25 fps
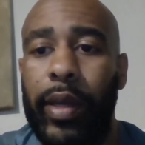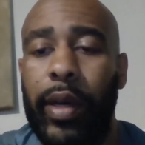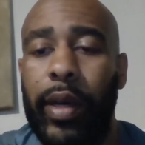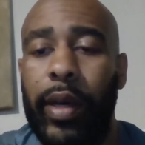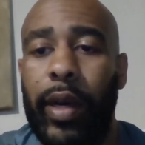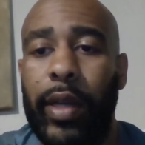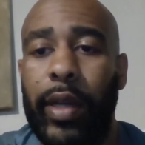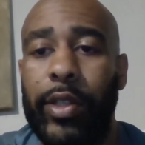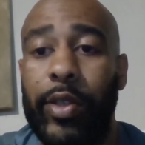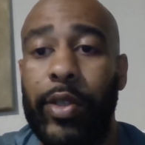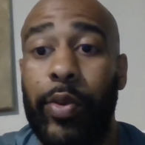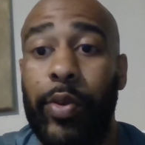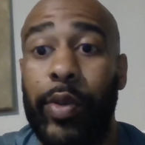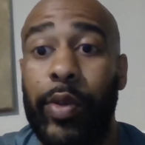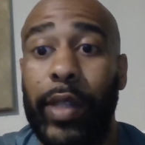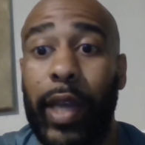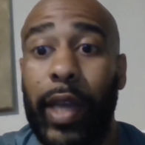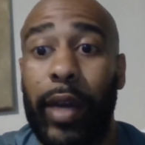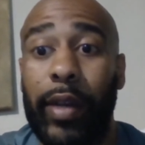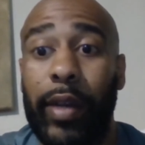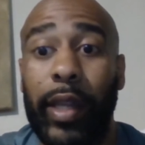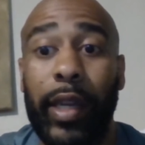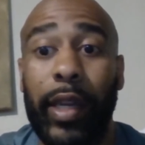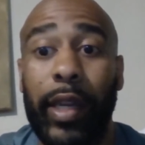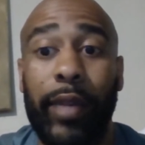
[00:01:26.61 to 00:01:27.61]
And so
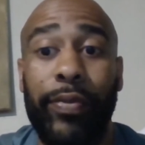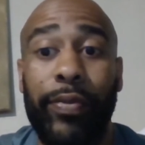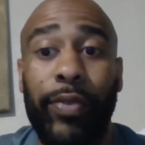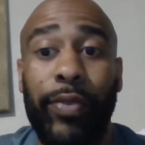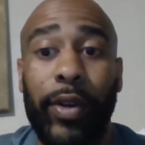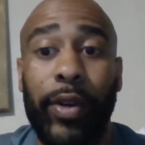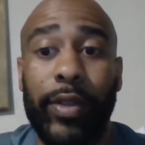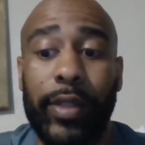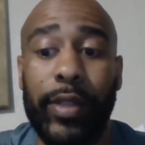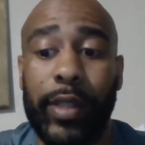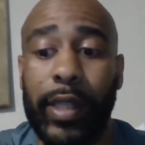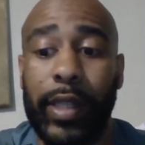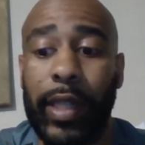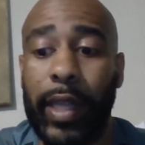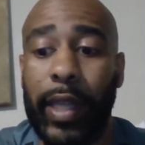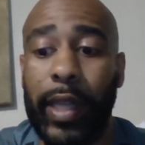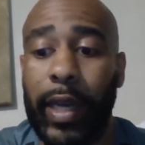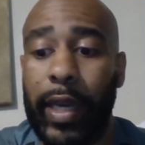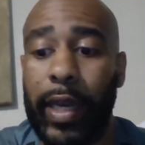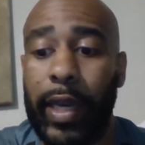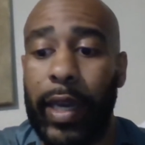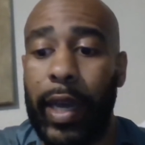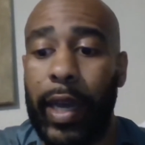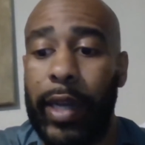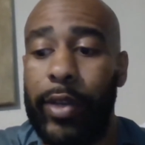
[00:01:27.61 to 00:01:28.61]
without any further
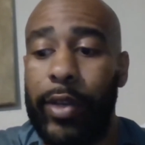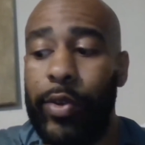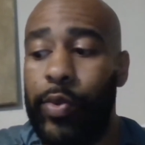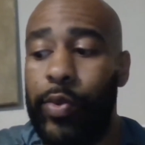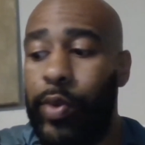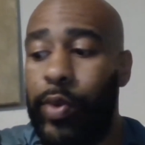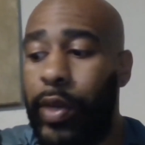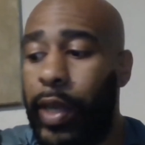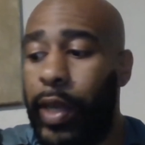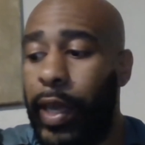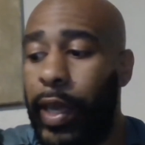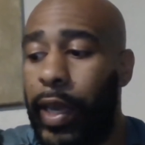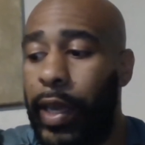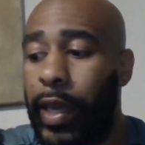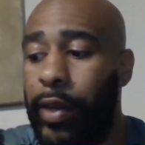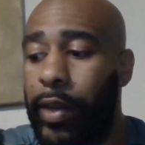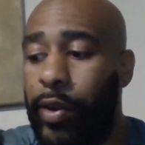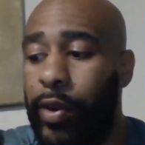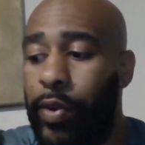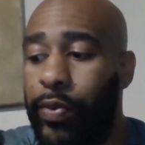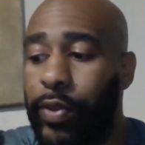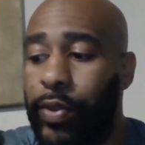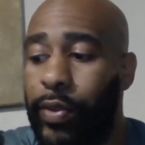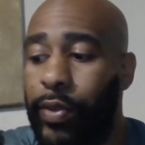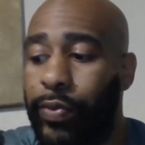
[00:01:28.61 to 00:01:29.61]
delay, I do want to hand
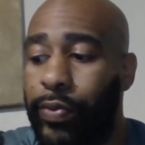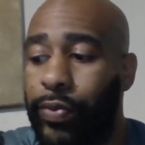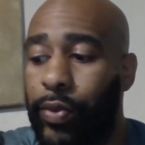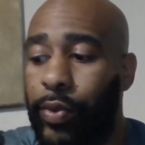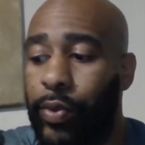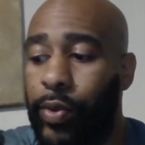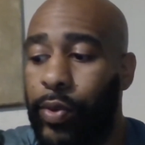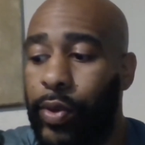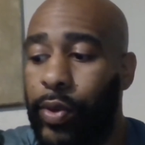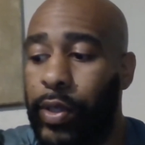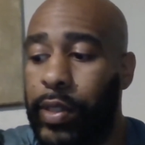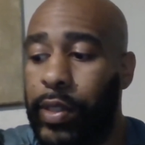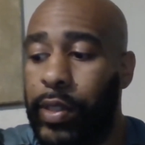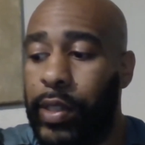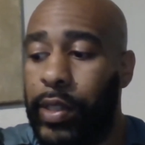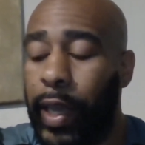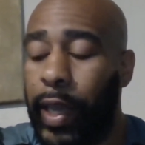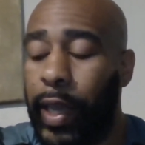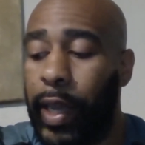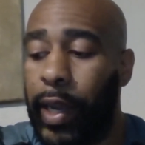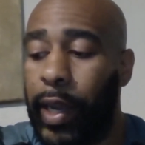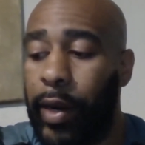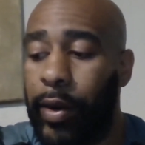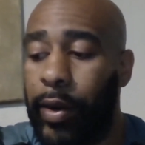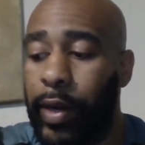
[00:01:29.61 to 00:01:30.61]
over the floor to
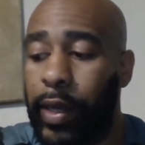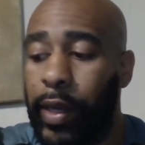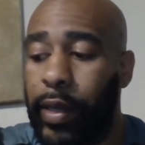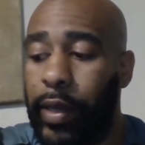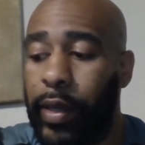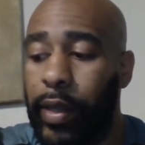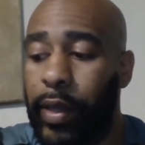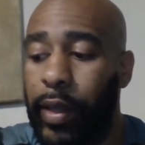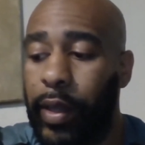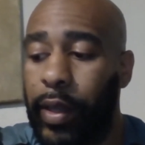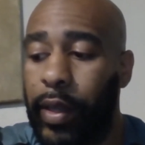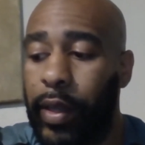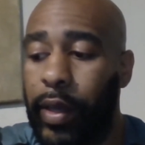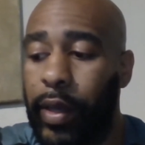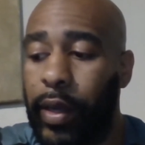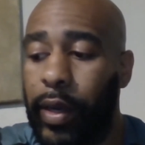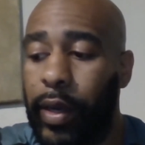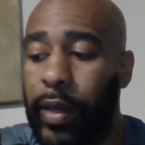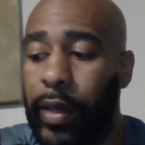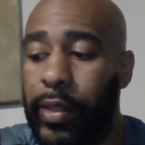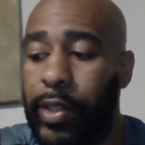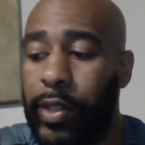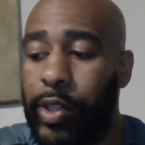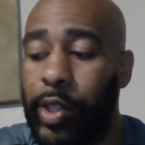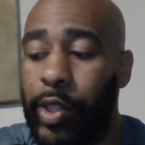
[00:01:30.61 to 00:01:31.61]
Eric
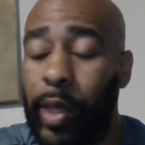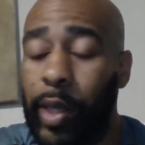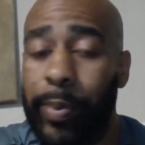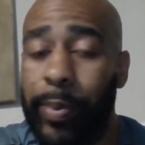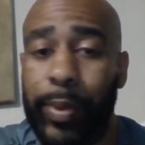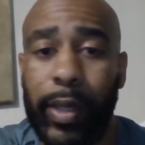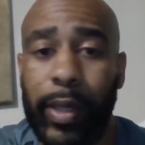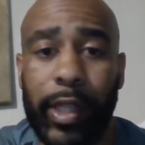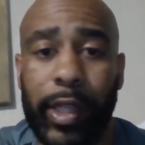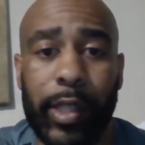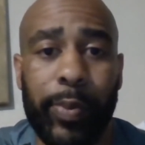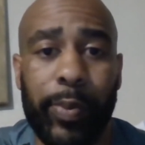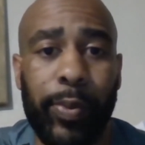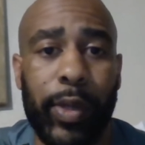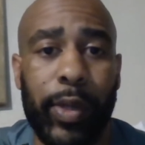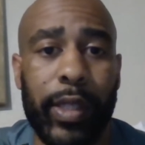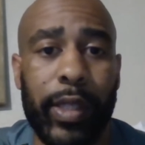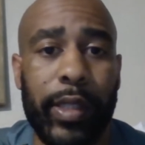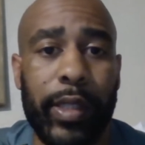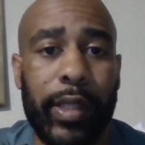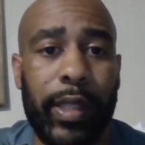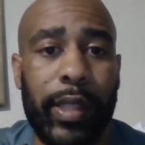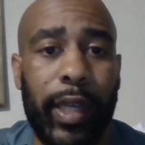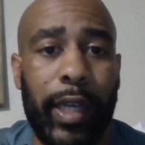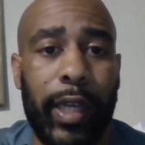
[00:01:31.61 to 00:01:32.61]
to jump into his
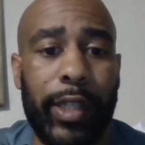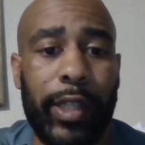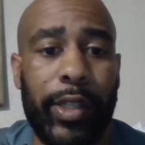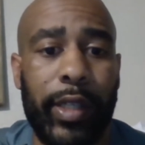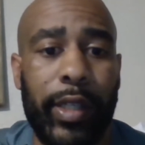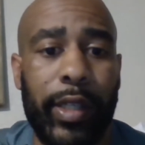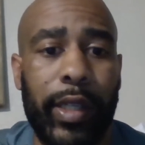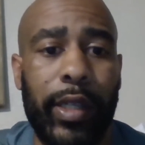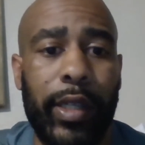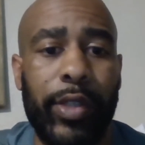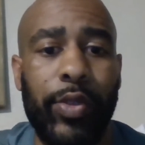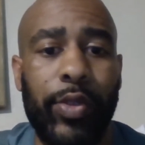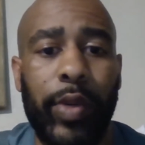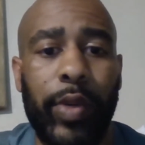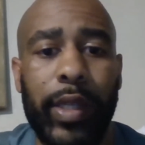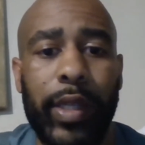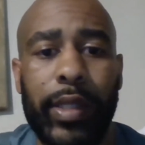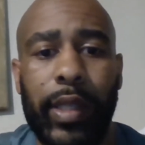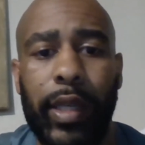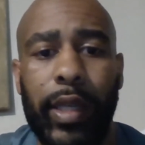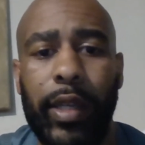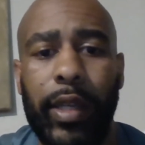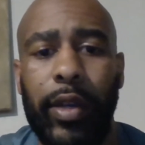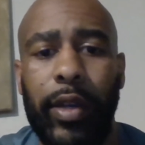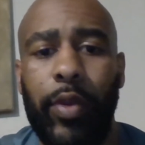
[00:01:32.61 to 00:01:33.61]
presentation and address
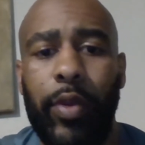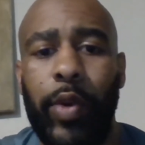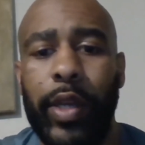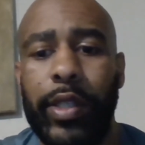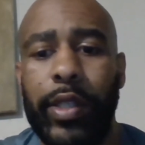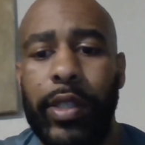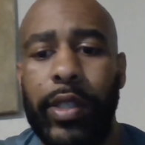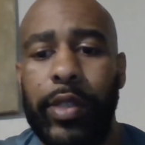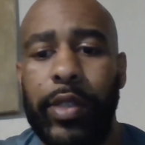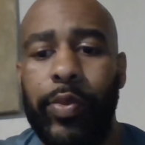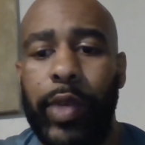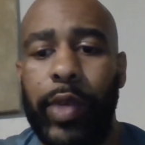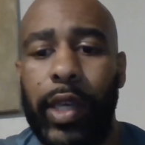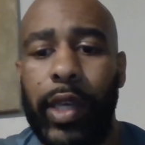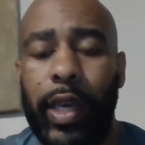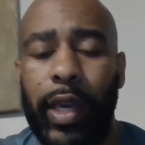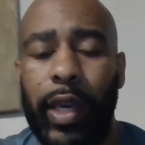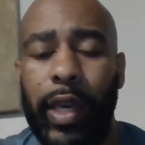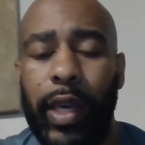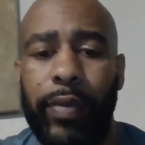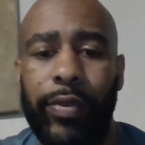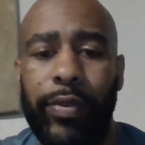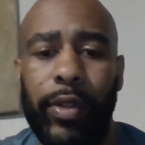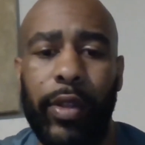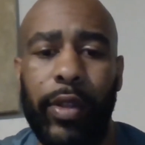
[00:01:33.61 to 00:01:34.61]
any questions we
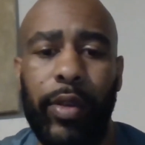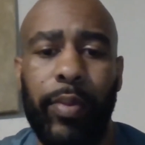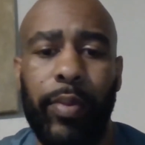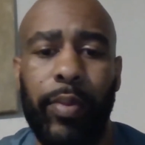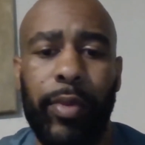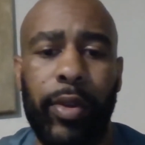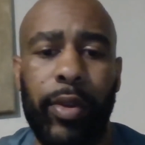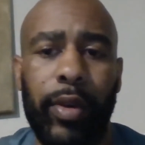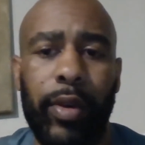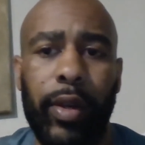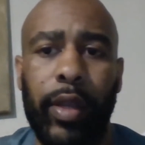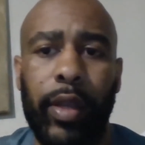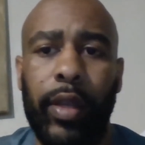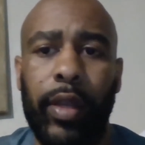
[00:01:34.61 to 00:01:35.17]
can for the community.